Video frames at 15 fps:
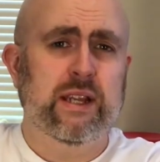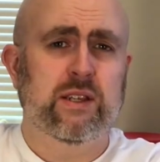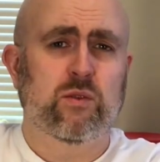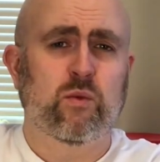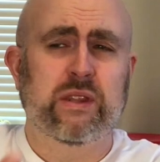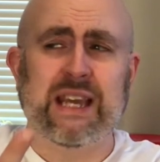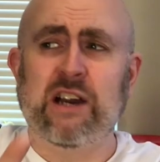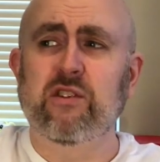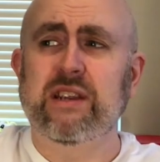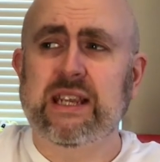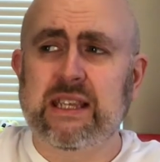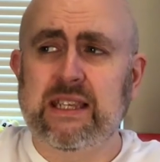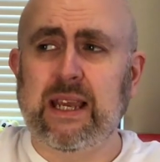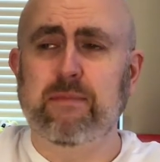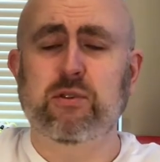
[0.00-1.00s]
without
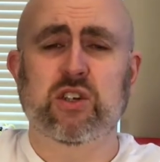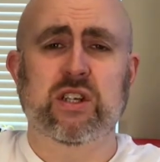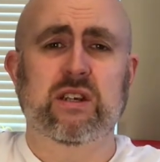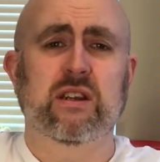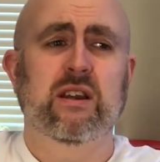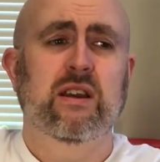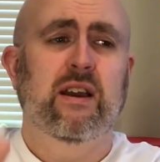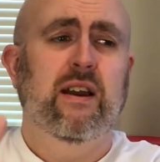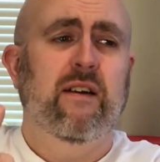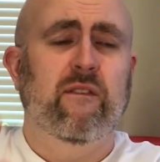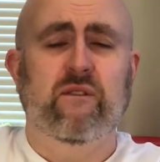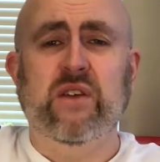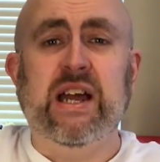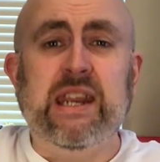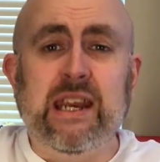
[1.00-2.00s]
exception,
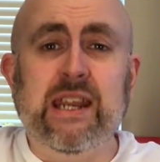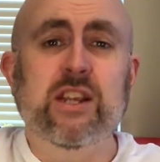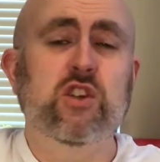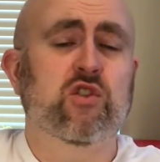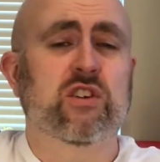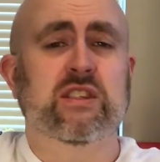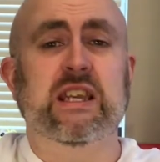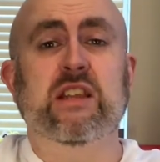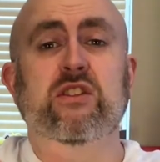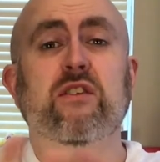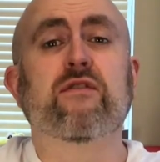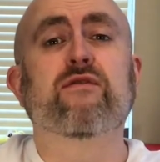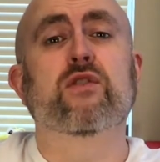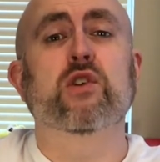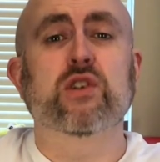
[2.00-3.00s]
fun and interesting the
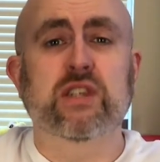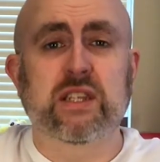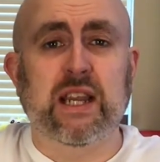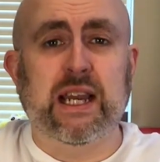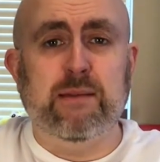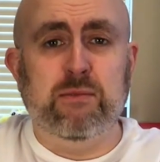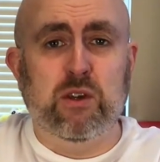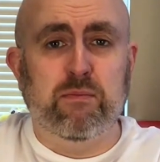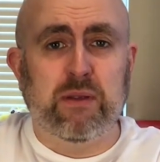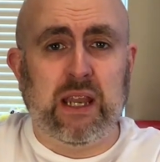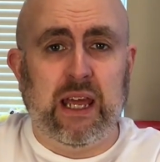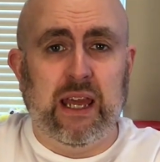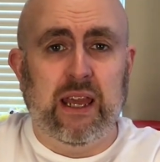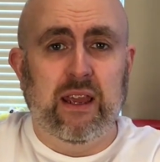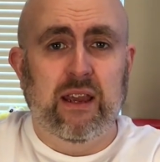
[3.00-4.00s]
first time you play.